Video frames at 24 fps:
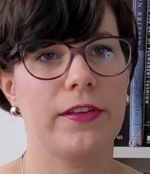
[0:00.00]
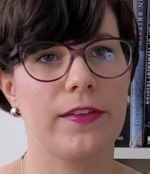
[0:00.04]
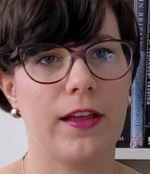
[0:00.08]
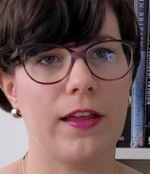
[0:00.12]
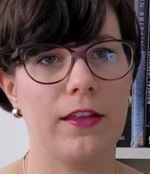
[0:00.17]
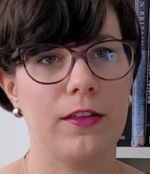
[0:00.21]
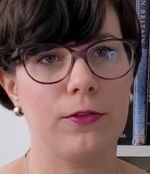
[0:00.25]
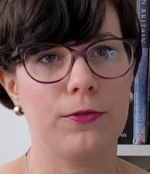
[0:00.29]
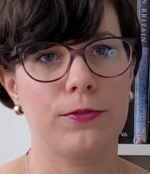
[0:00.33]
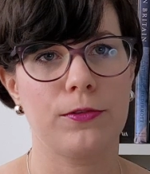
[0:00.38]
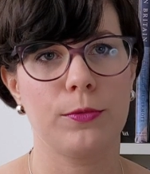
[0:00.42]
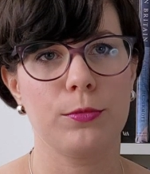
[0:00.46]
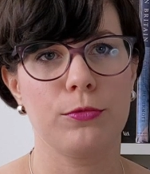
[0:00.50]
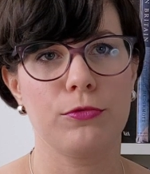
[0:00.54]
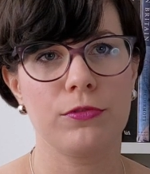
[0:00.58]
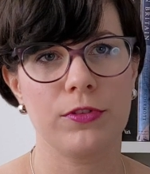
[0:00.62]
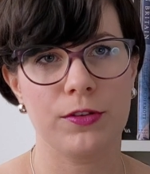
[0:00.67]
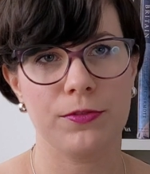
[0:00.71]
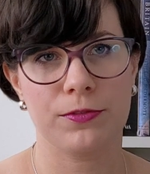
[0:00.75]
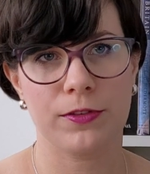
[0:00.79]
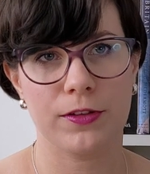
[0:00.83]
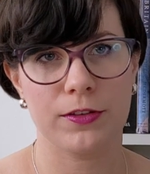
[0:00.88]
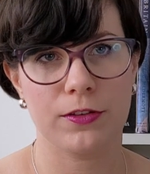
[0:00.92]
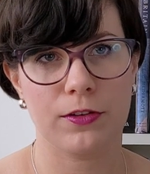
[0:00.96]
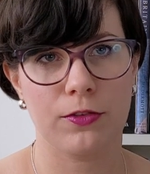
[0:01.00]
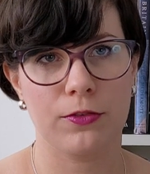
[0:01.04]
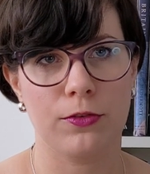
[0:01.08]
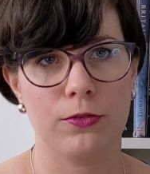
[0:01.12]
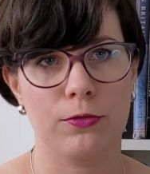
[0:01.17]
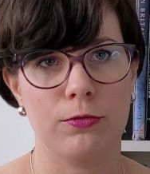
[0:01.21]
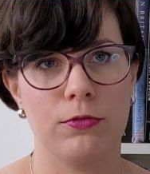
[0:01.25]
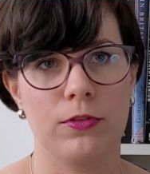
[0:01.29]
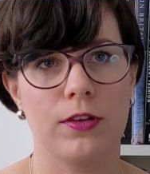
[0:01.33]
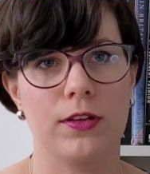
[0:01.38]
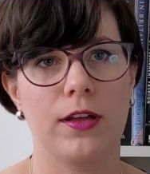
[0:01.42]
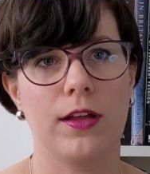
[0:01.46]
result from 2 different
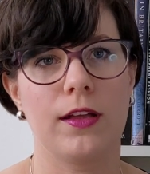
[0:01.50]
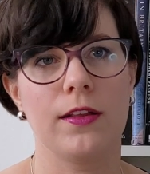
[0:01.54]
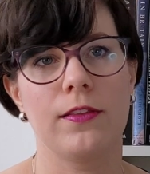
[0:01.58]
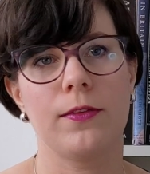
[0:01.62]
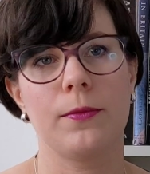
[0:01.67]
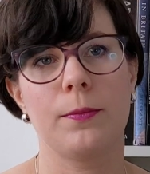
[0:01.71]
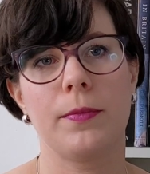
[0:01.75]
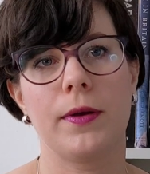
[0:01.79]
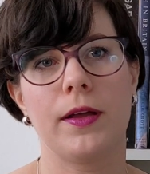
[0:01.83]
consultants,